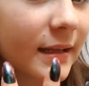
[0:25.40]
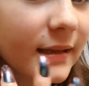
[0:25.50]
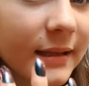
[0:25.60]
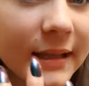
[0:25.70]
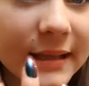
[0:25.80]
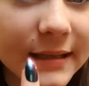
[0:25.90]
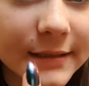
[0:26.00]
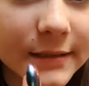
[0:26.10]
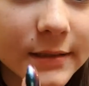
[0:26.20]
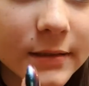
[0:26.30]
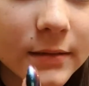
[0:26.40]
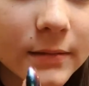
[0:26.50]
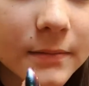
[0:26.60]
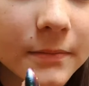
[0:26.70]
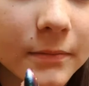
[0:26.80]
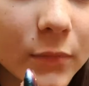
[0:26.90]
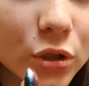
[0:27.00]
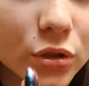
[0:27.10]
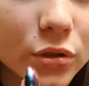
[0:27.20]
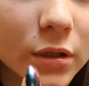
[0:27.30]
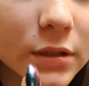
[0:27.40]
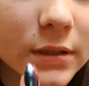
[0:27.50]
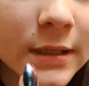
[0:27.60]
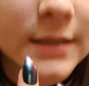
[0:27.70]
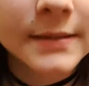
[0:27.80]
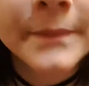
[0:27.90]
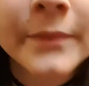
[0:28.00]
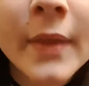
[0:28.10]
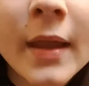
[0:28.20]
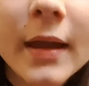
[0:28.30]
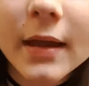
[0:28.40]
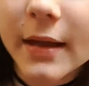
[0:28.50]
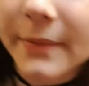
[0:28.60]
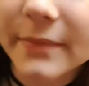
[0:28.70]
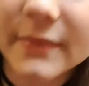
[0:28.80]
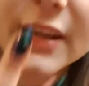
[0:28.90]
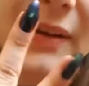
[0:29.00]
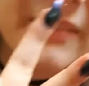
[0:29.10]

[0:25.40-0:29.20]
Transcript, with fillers: these monstrosities. Um, they don't